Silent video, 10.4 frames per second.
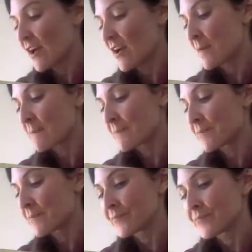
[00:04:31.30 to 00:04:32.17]

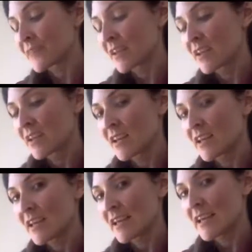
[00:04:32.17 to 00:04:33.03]

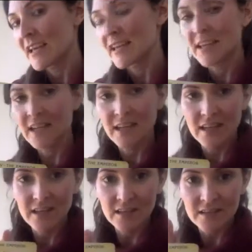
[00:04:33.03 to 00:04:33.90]
it
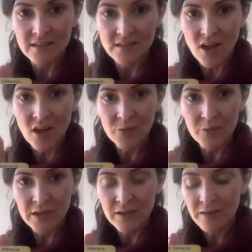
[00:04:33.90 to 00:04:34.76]
to start
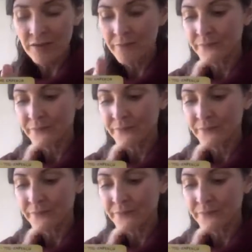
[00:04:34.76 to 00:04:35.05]
with,